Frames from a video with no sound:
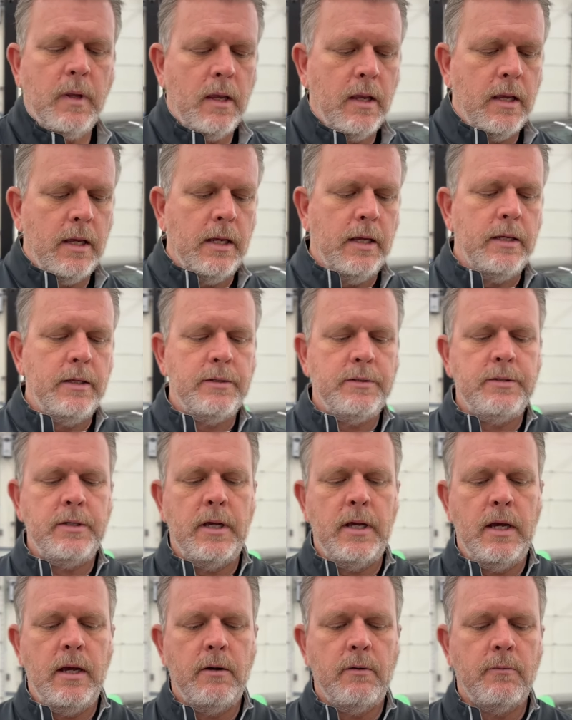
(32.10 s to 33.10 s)
is
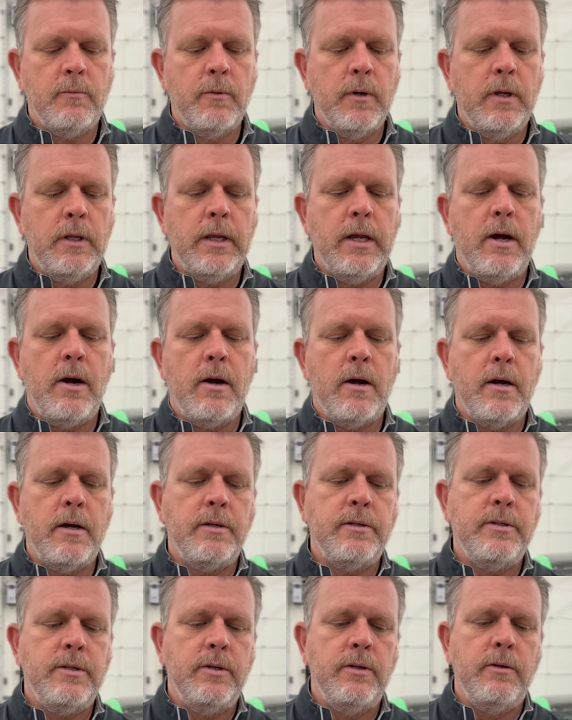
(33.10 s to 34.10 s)
really
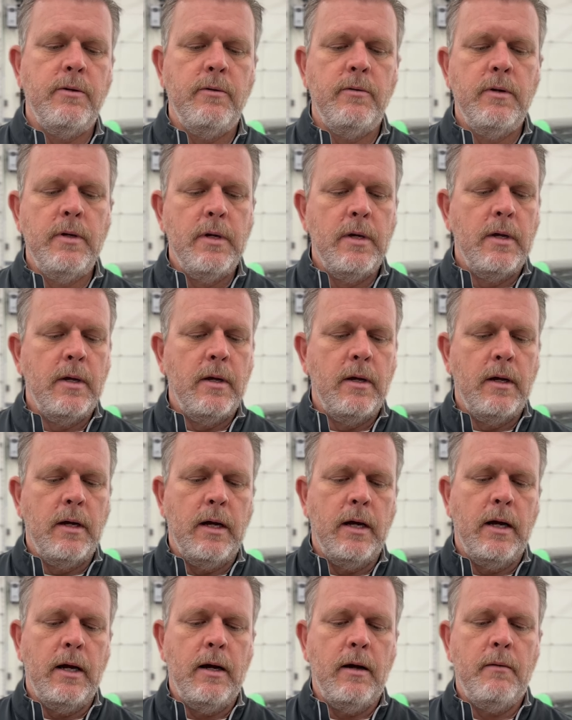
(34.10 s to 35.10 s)
hard to
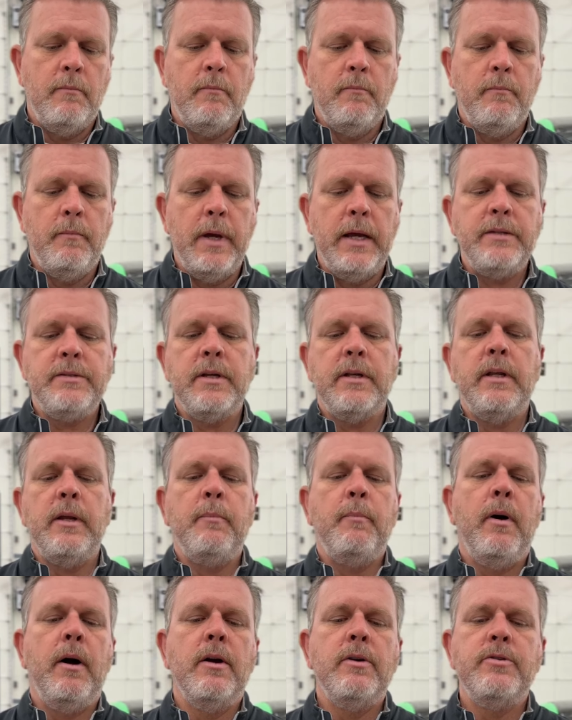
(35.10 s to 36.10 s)
basically
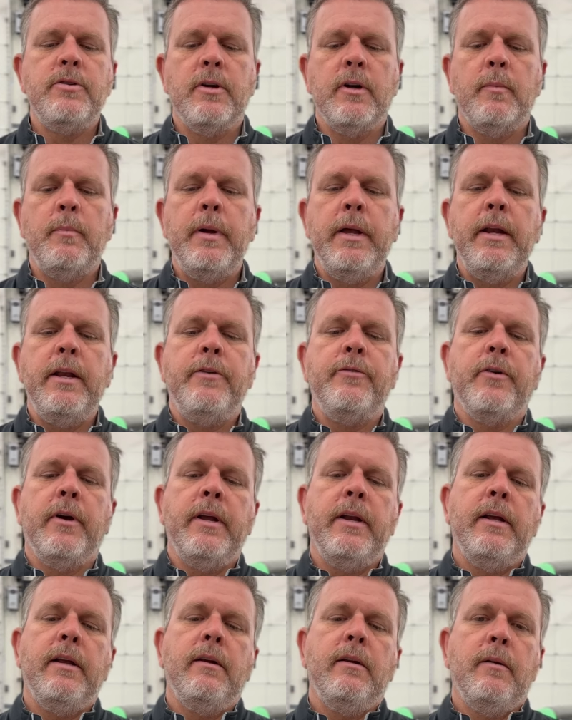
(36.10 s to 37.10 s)
puncture or penetrate it.